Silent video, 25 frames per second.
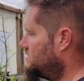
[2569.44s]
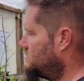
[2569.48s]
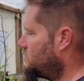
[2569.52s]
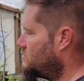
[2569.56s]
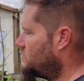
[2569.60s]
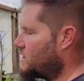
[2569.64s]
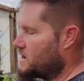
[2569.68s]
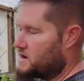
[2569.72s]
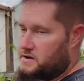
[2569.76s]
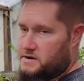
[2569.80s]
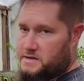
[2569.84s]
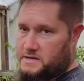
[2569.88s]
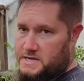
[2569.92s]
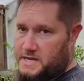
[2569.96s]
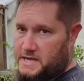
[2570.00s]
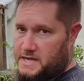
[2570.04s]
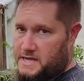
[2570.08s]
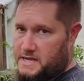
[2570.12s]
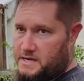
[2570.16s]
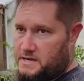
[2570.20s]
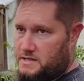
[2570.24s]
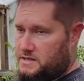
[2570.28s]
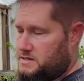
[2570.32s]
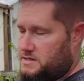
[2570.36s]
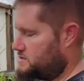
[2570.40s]
wire to dig
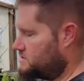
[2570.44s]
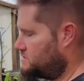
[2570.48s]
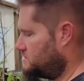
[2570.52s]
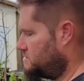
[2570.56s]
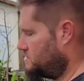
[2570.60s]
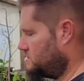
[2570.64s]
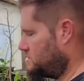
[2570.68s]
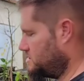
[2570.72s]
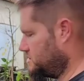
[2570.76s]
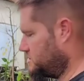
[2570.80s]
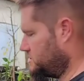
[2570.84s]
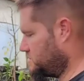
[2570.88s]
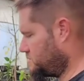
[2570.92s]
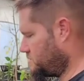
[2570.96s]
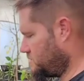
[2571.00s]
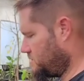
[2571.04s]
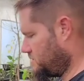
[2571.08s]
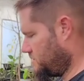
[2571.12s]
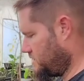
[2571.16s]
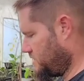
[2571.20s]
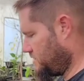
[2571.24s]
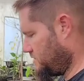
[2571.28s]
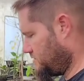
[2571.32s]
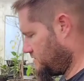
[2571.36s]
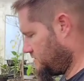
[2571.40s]
into the, the trunk
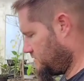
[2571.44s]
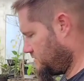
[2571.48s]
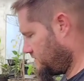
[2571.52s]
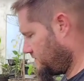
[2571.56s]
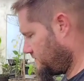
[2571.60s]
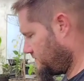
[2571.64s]
here.